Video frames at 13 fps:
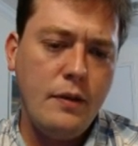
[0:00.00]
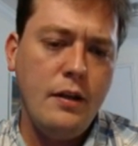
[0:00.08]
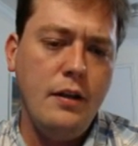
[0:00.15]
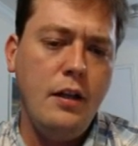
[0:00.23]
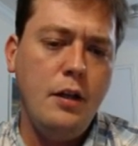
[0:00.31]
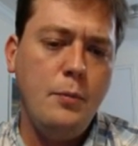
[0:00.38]

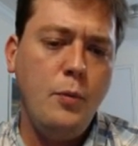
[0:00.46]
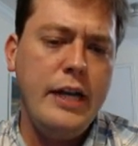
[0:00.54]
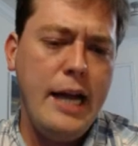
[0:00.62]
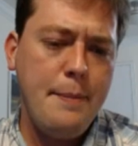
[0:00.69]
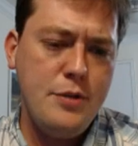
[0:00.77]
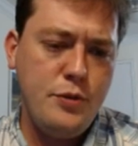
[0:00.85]

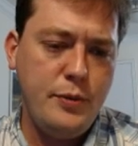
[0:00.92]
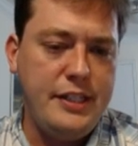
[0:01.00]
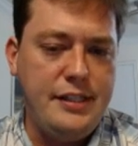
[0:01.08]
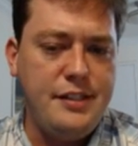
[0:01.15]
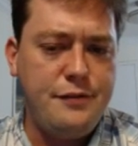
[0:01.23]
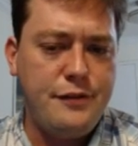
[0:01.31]
what happens
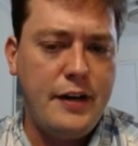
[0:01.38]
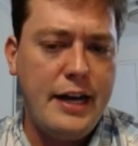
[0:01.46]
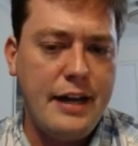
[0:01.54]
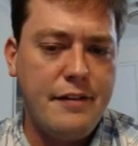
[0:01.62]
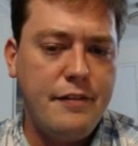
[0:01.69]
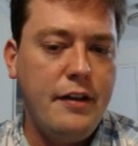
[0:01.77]
with
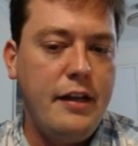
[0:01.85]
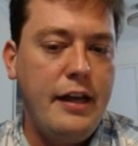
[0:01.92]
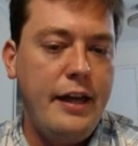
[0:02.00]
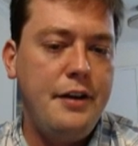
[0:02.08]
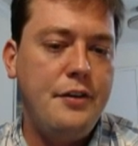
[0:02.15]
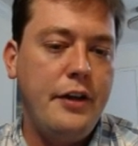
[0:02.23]
e5,
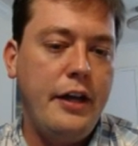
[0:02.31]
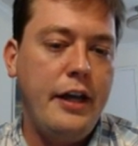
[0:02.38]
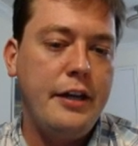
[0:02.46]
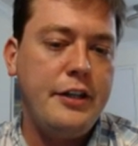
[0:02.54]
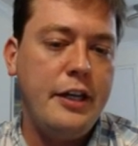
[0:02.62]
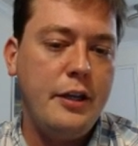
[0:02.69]
and